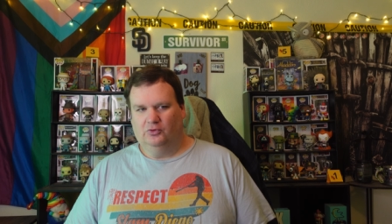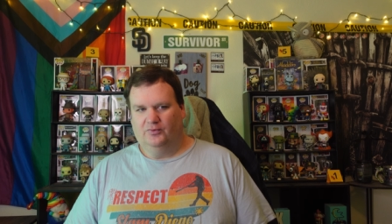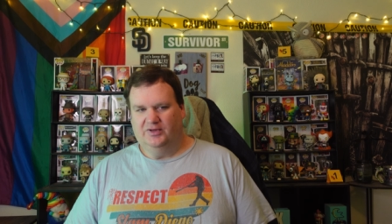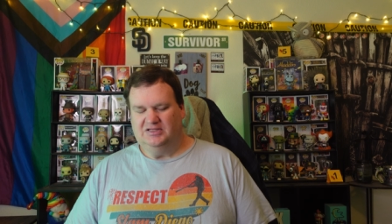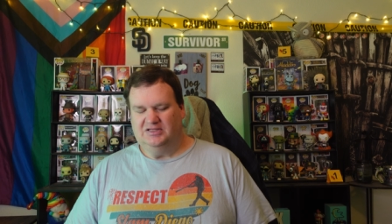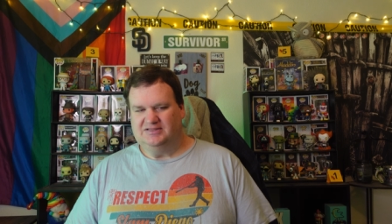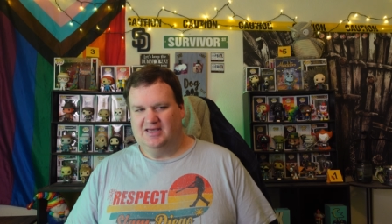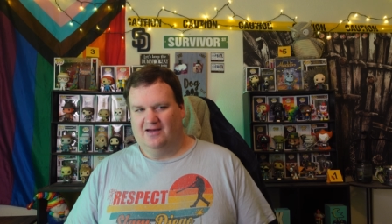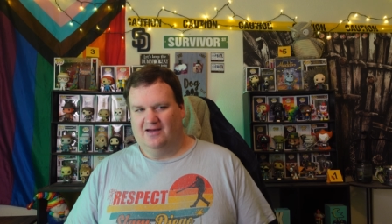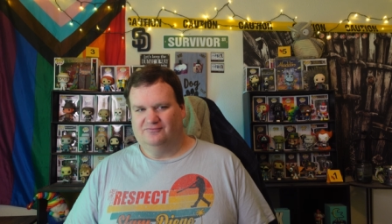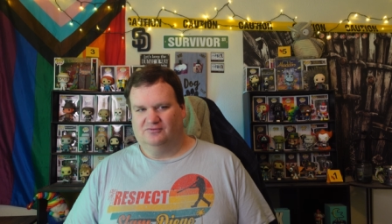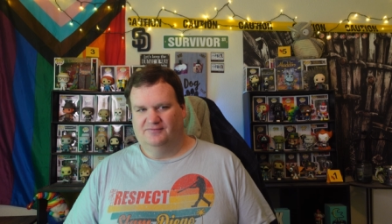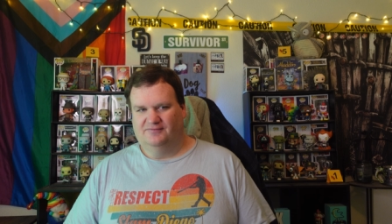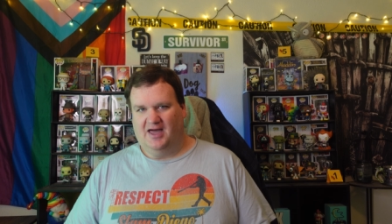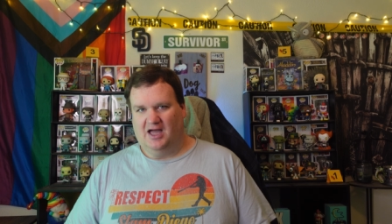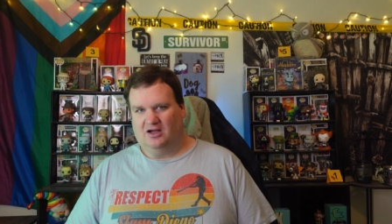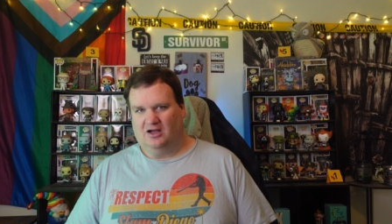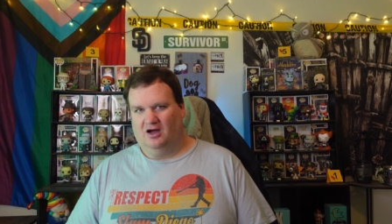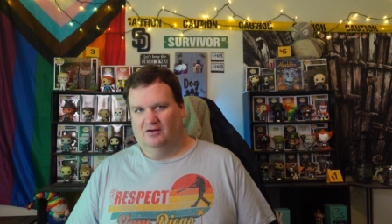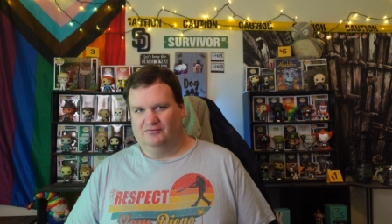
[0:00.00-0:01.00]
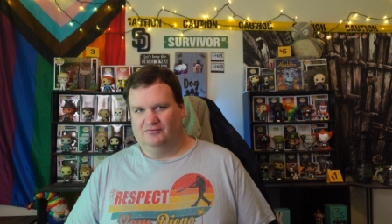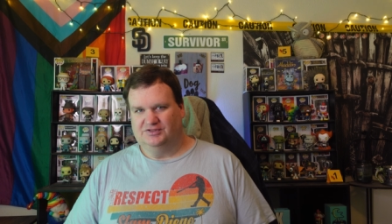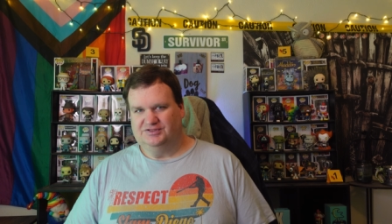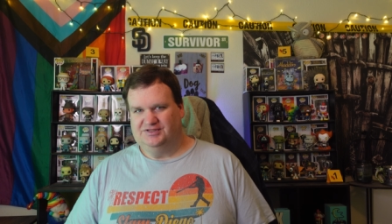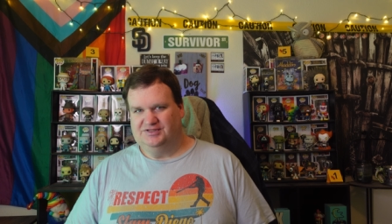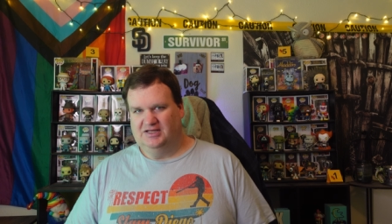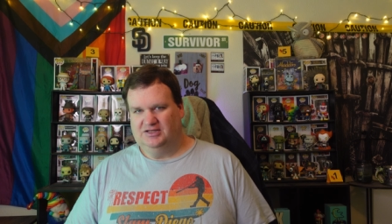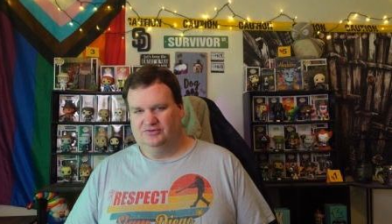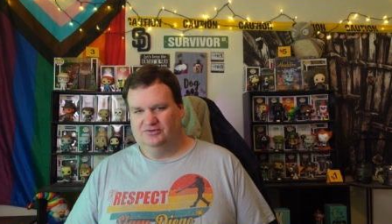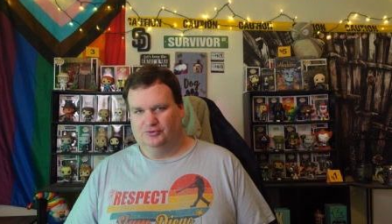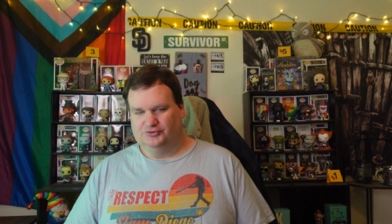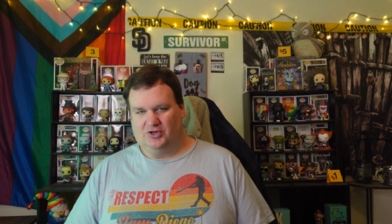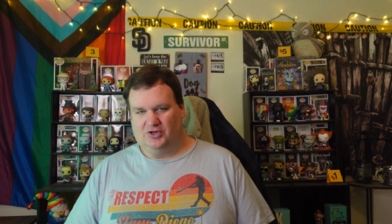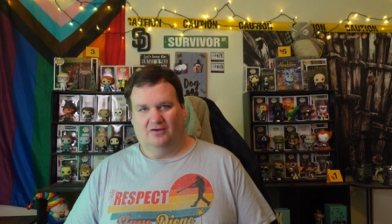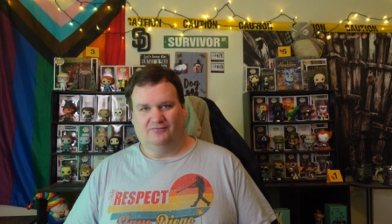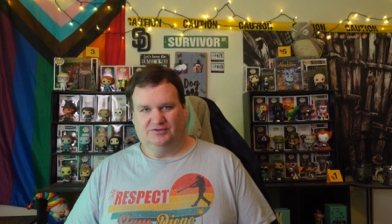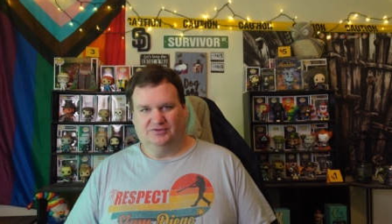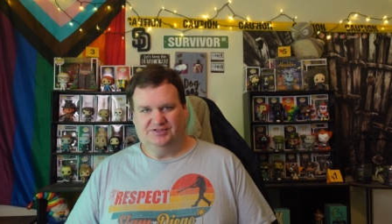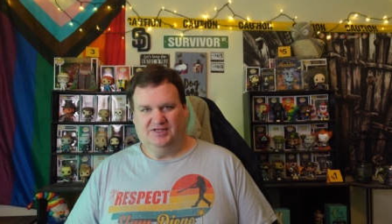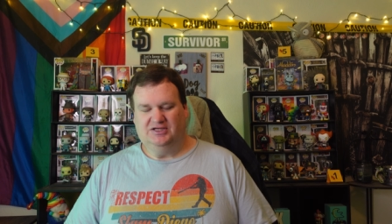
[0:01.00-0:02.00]
of weeks after that conversation, those
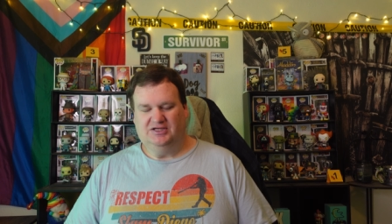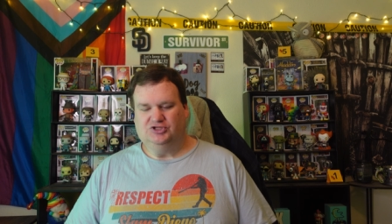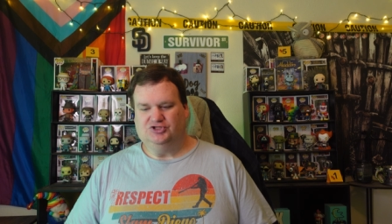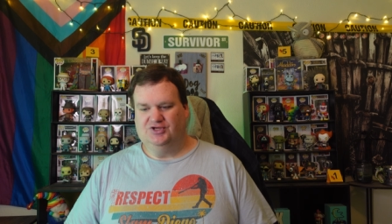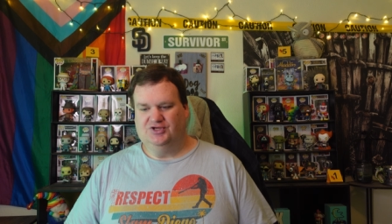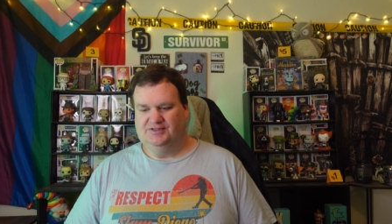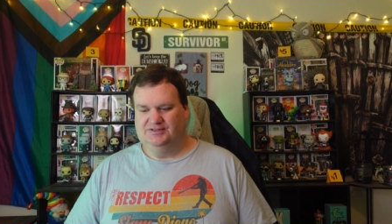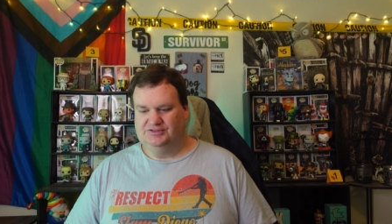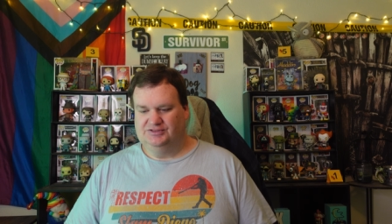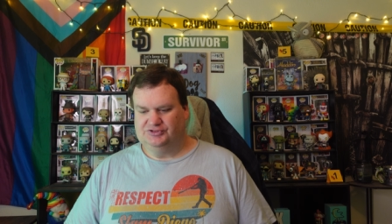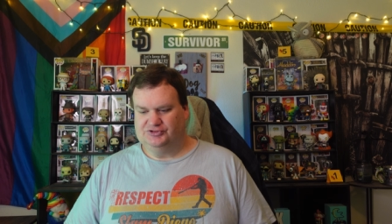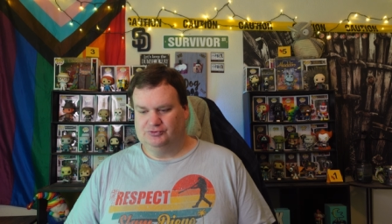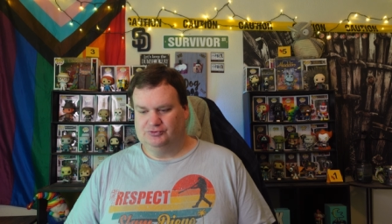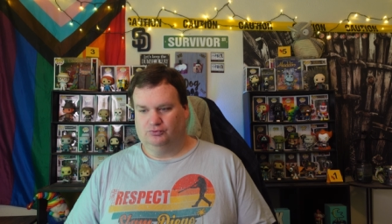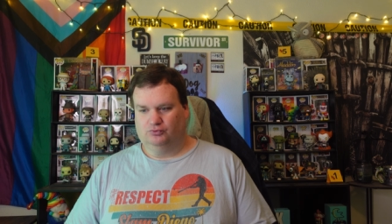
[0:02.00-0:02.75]
conversations,